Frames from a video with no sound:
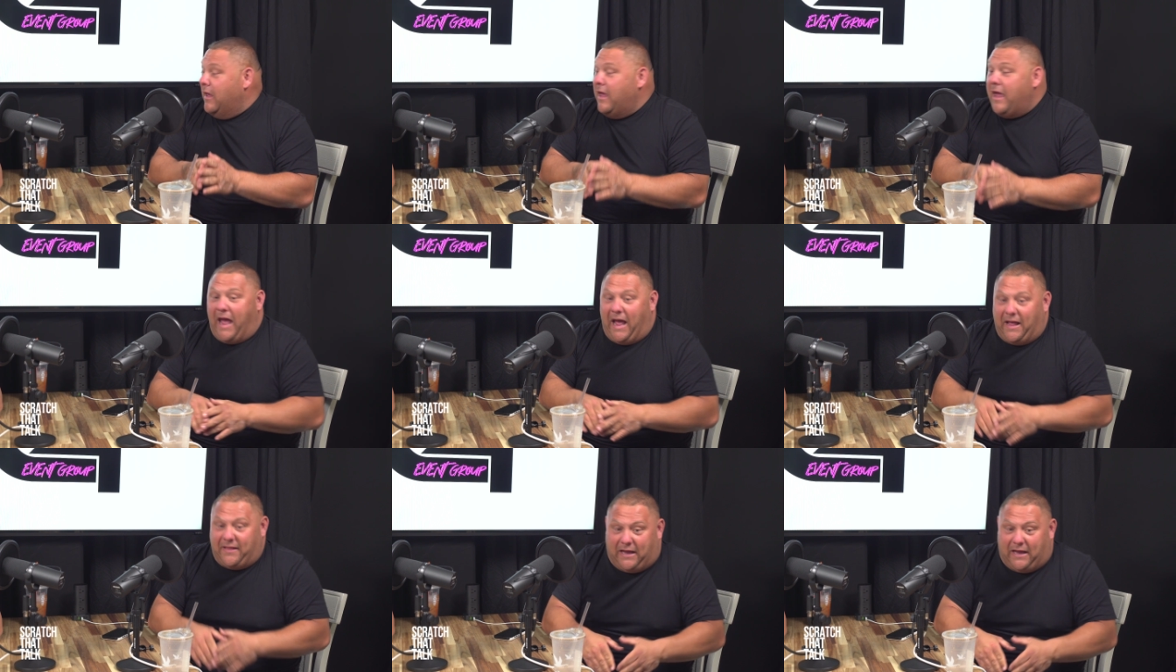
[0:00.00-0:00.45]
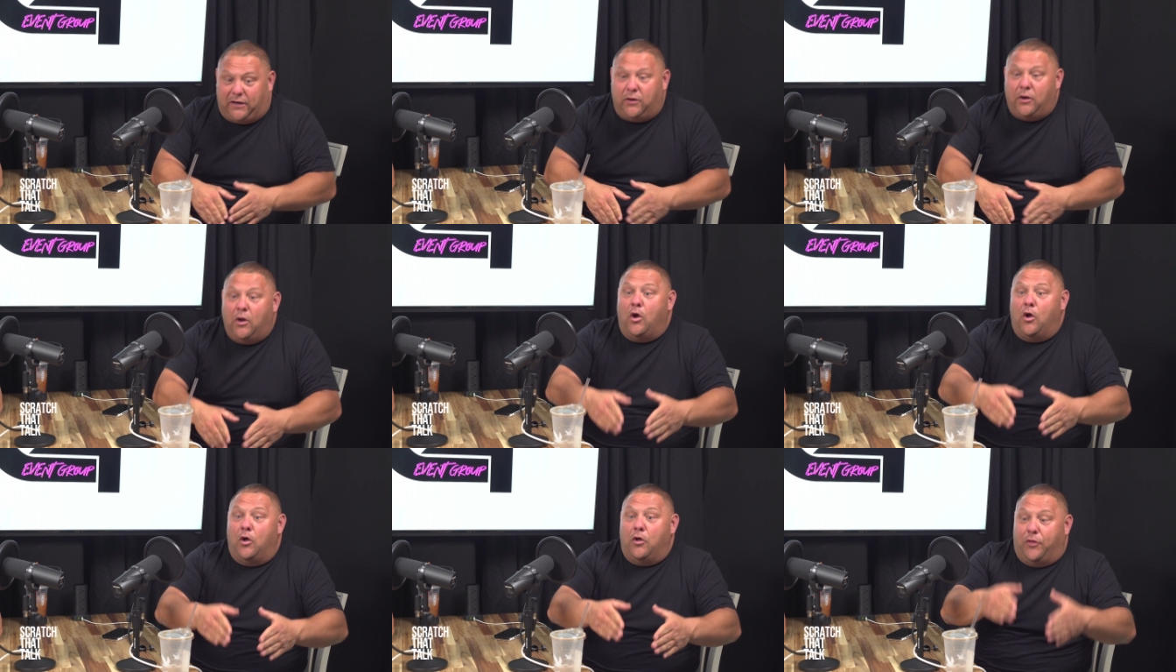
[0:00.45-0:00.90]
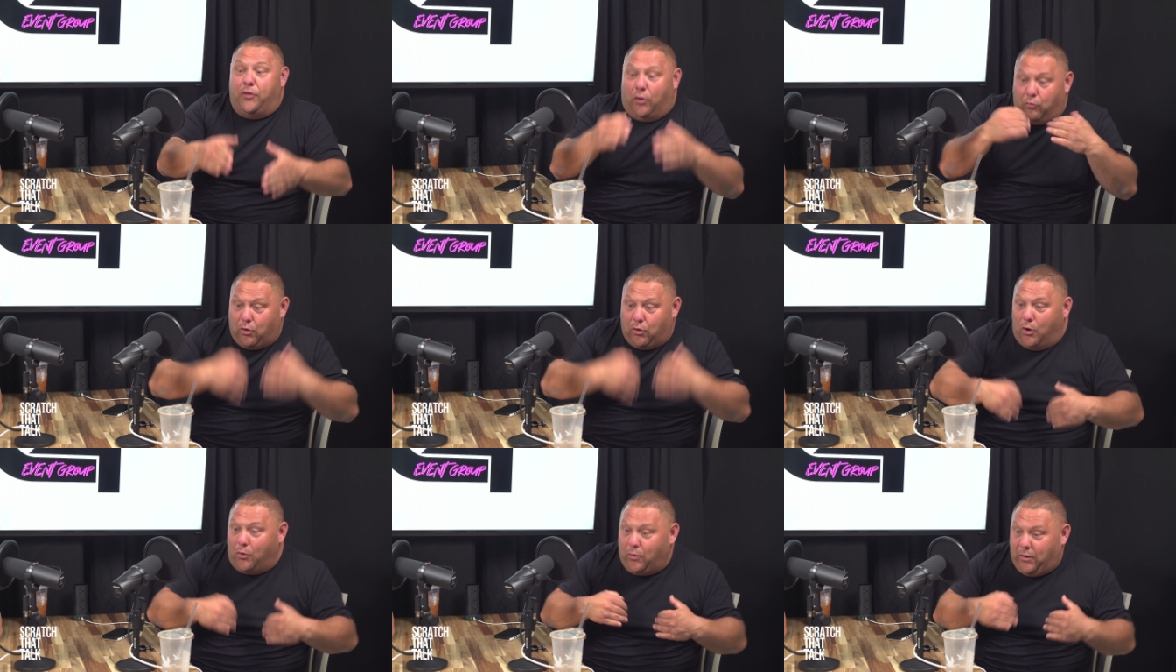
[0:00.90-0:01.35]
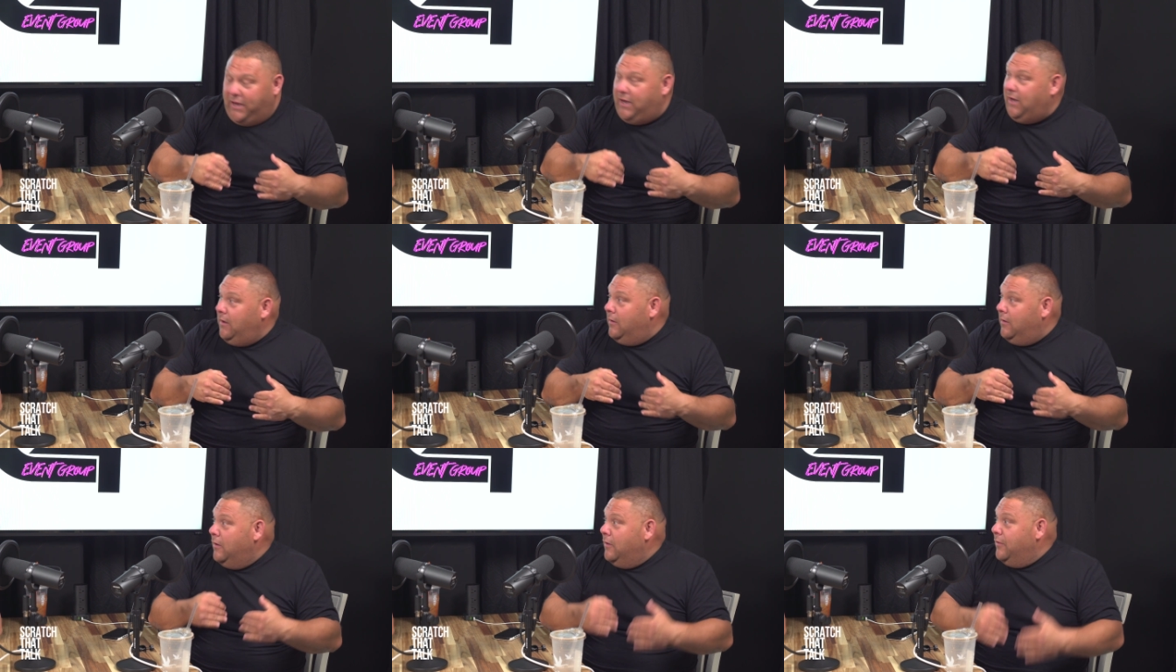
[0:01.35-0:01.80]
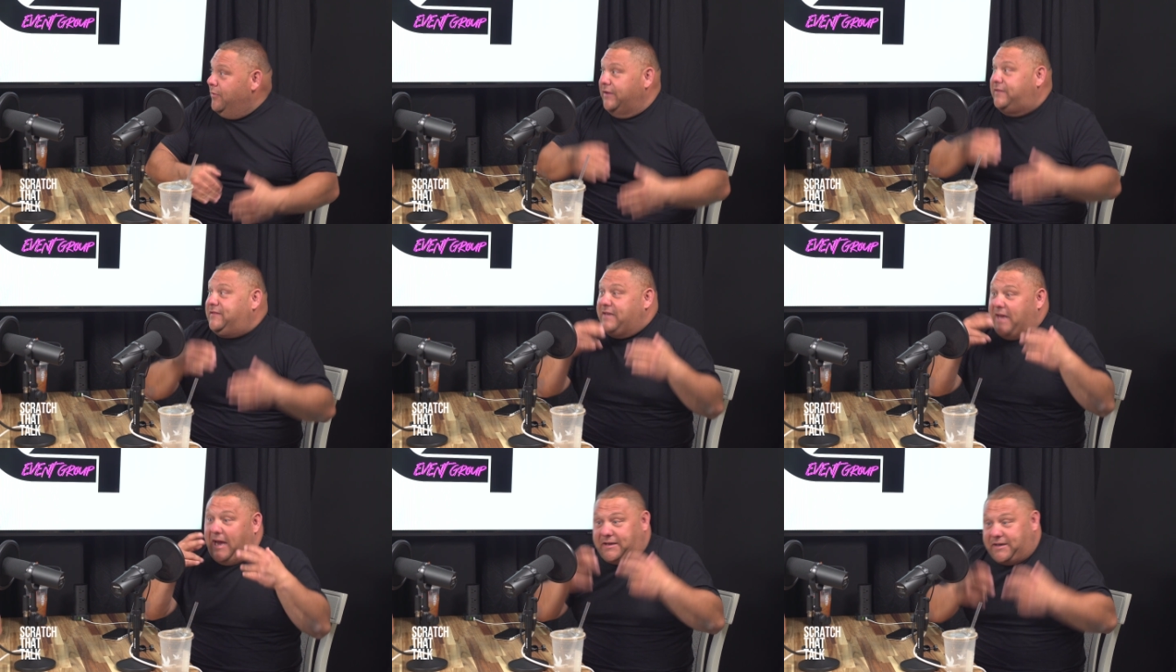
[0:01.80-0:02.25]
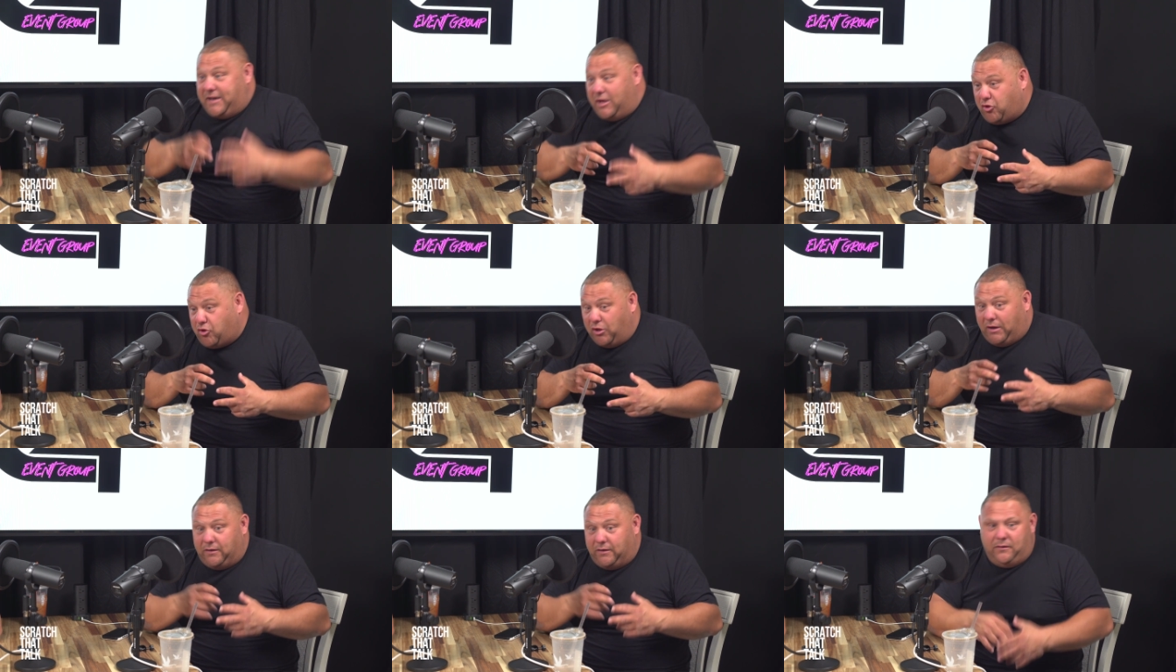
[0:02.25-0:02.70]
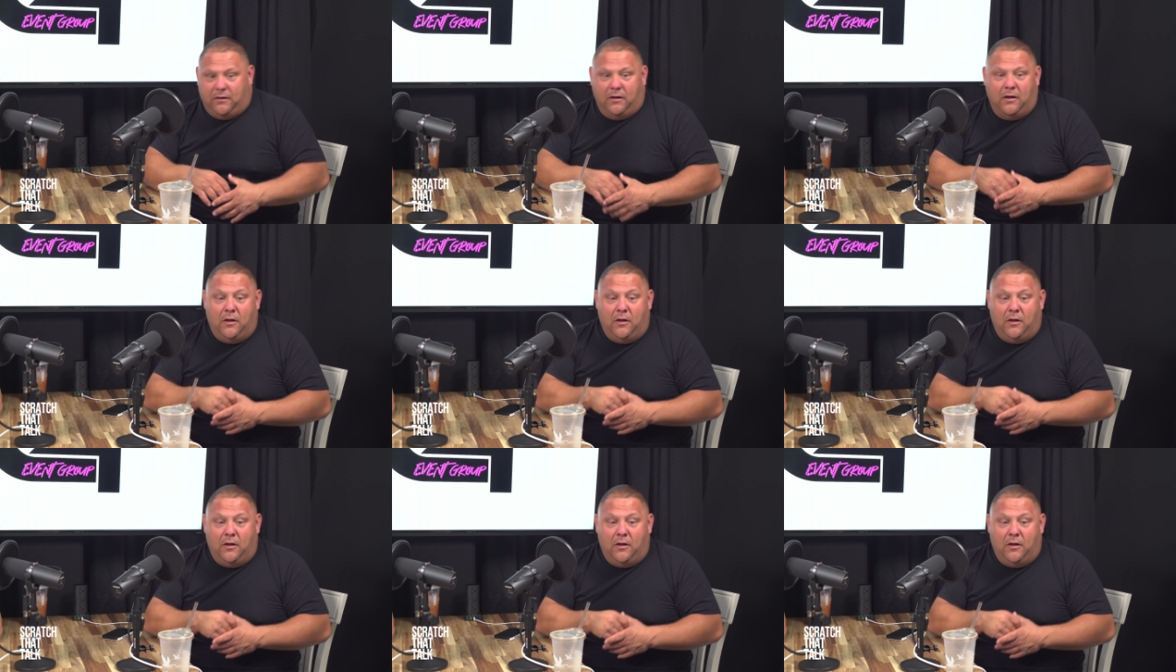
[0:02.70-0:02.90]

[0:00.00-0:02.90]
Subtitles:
And then the roadie, the technician,